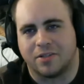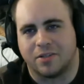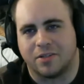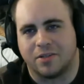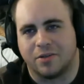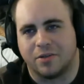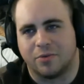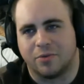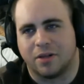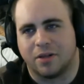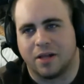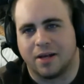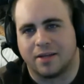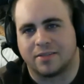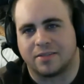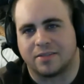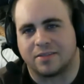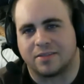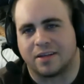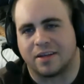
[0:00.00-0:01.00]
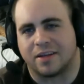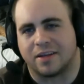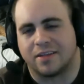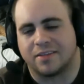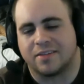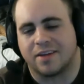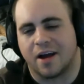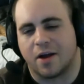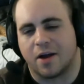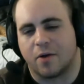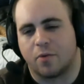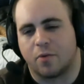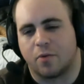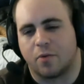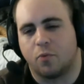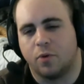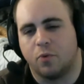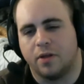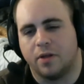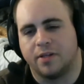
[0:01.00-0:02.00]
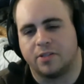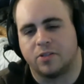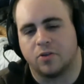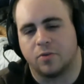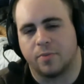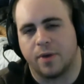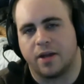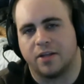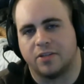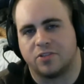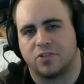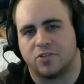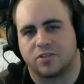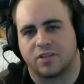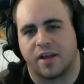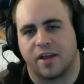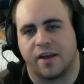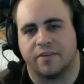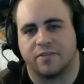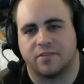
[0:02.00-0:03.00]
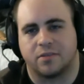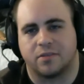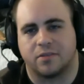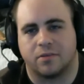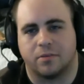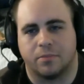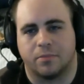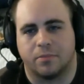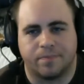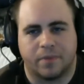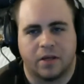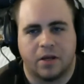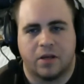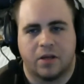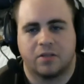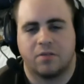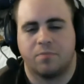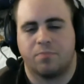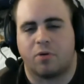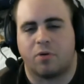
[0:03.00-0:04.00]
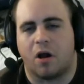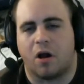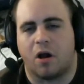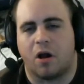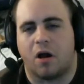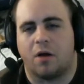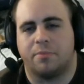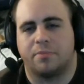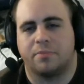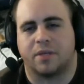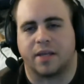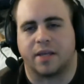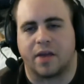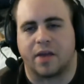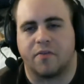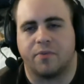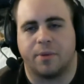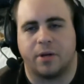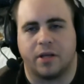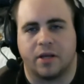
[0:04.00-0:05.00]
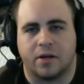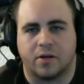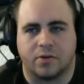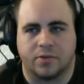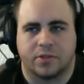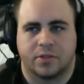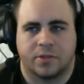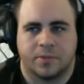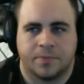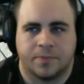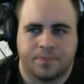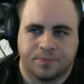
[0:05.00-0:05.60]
and you realize it's like it's not really so bad. He just has some problems like everybody else,